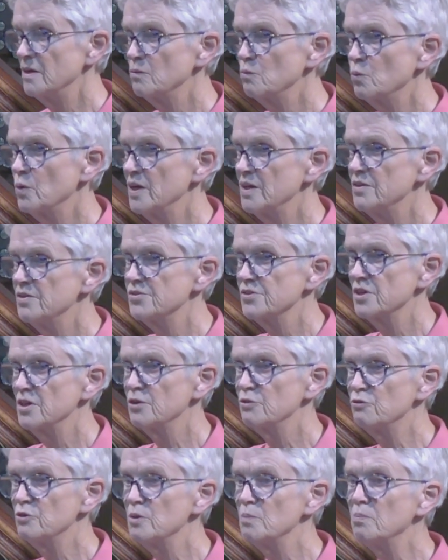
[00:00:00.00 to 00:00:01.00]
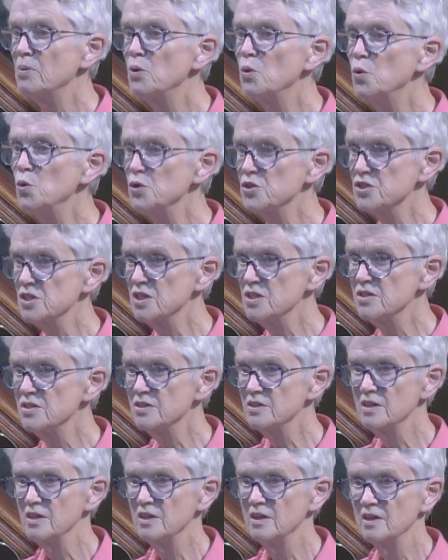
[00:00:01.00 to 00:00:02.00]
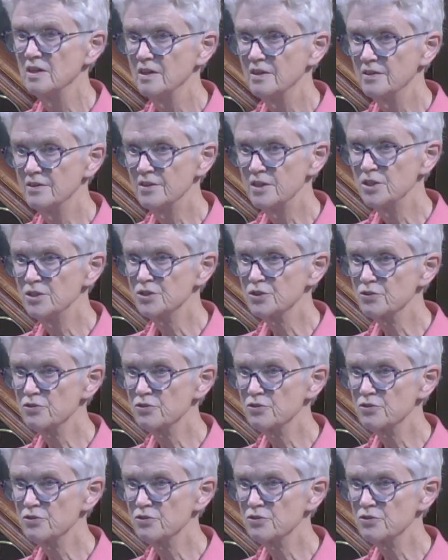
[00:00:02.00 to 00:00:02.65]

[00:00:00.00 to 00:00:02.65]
went and reported these three